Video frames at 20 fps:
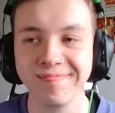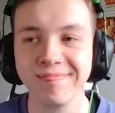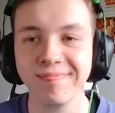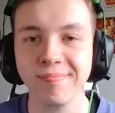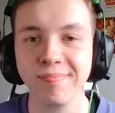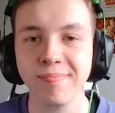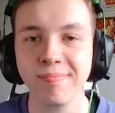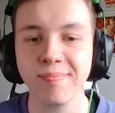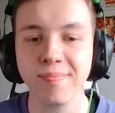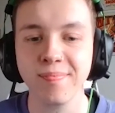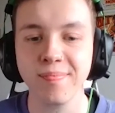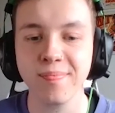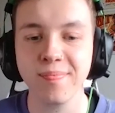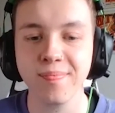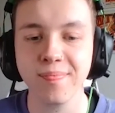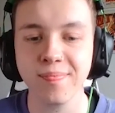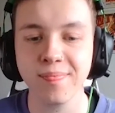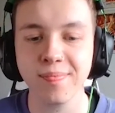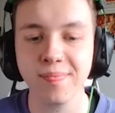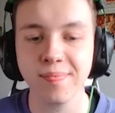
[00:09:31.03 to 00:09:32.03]

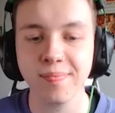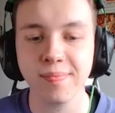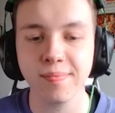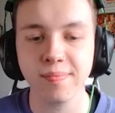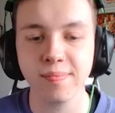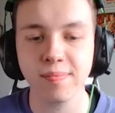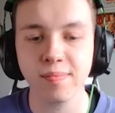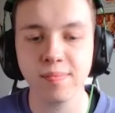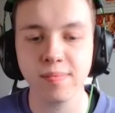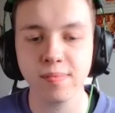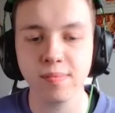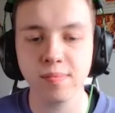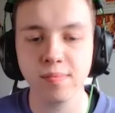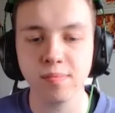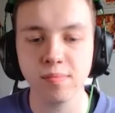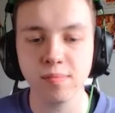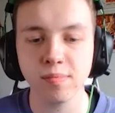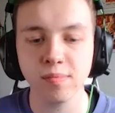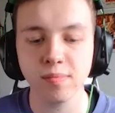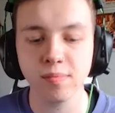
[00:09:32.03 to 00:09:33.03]

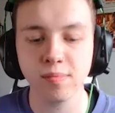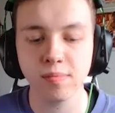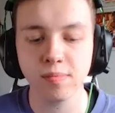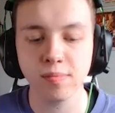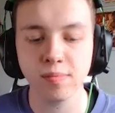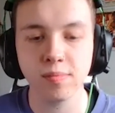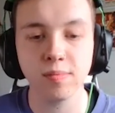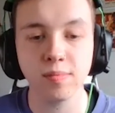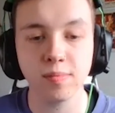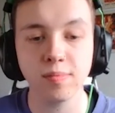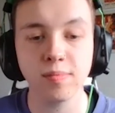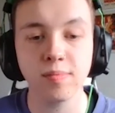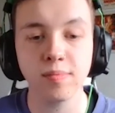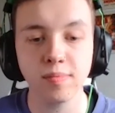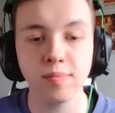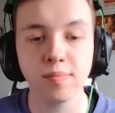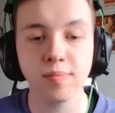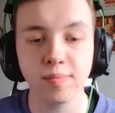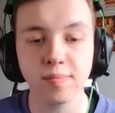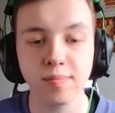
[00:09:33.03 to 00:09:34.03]

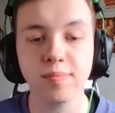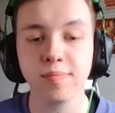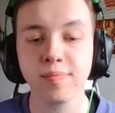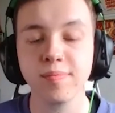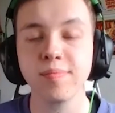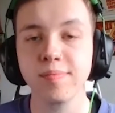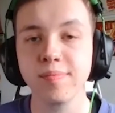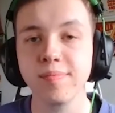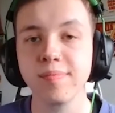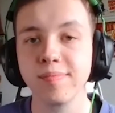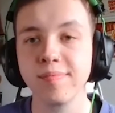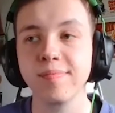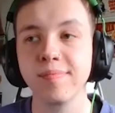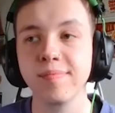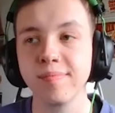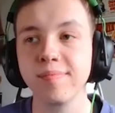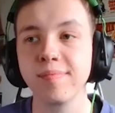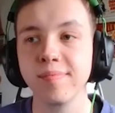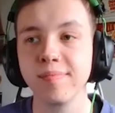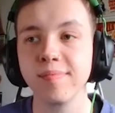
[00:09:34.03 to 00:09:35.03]

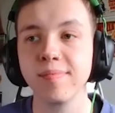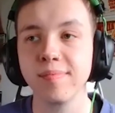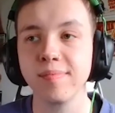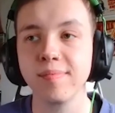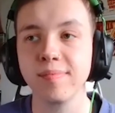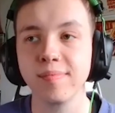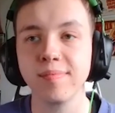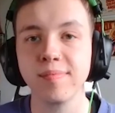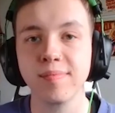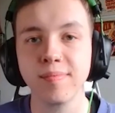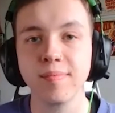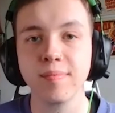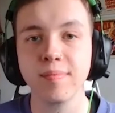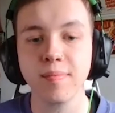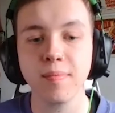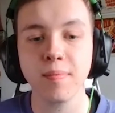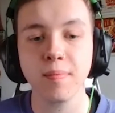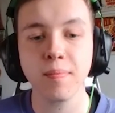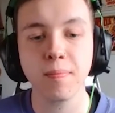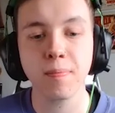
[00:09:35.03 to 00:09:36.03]

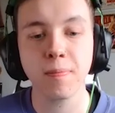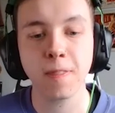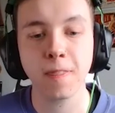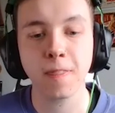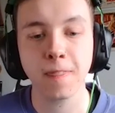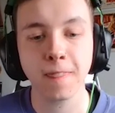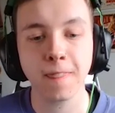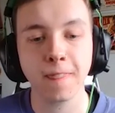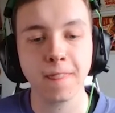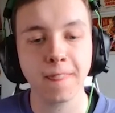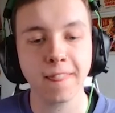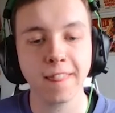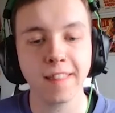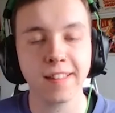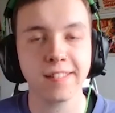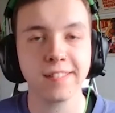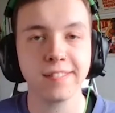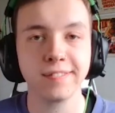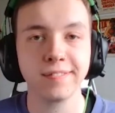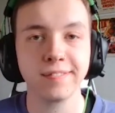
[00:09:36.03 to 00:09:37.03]

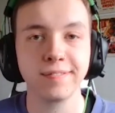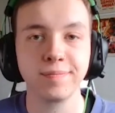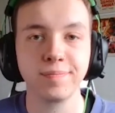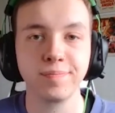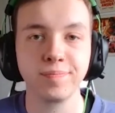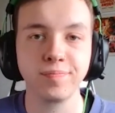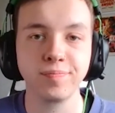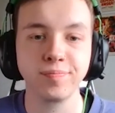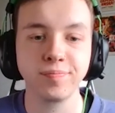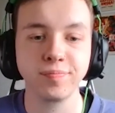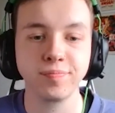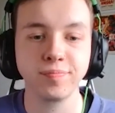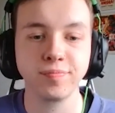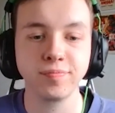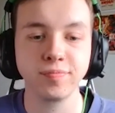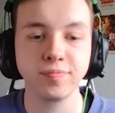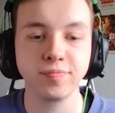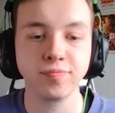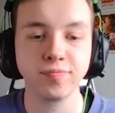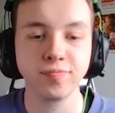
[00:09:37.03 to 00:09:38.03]

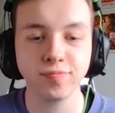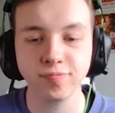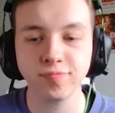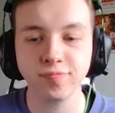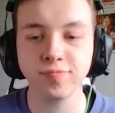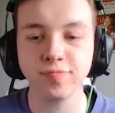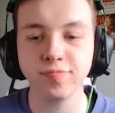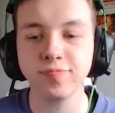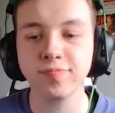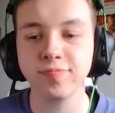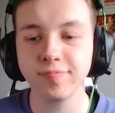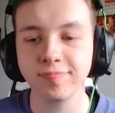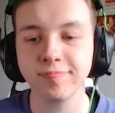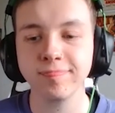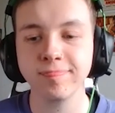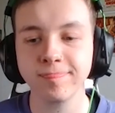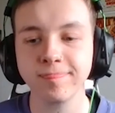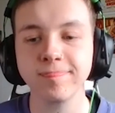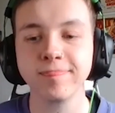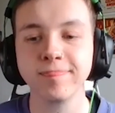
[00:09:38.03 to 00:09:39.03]
(silent)